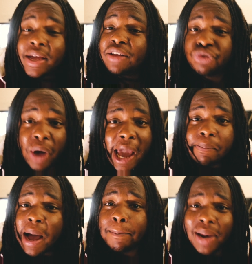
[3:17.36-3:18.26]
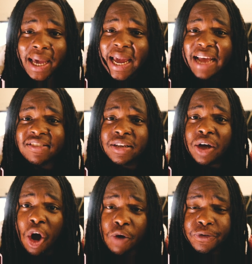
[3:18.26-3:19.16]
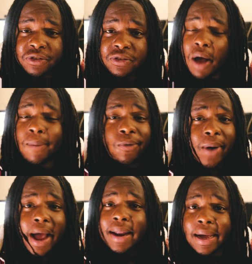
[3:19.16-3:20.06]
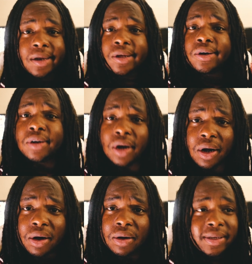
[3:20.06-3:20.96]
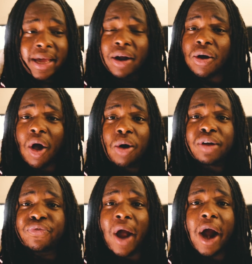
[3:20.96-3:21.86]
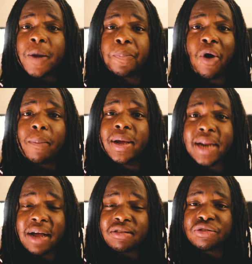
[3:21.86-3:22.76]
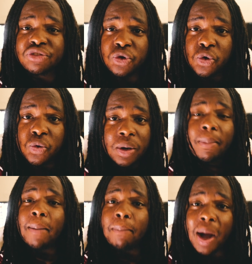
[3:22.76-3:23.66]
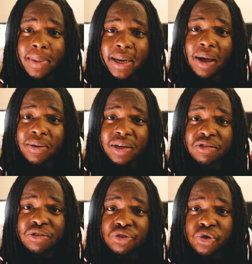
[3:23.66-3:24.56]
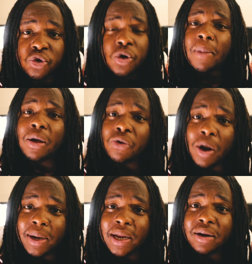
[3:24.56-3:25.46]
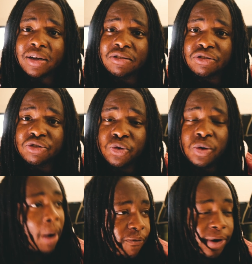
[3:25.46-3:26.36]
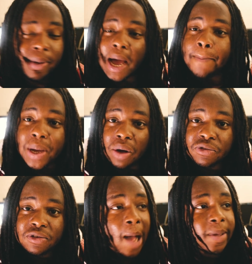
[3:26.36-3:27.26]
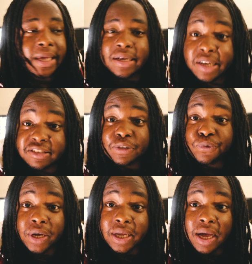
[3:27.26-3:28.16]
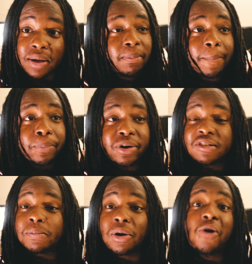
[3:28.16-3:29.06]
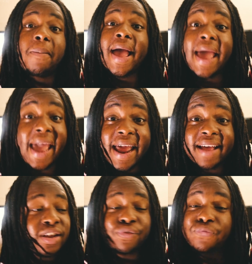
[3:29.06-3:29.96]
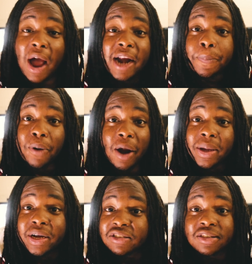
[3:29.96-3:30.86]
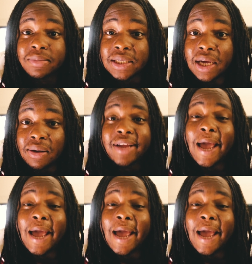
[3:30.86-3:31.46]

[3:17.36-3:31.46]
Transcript: They dragged my black to the office. I'm crying like a little girl. They don't call the fire department down to the school. My mama down there to the school. My grandma down there to the school. Both of them got belts. I'm getting cussed out. my principal on my ass. The fire department cussing me out.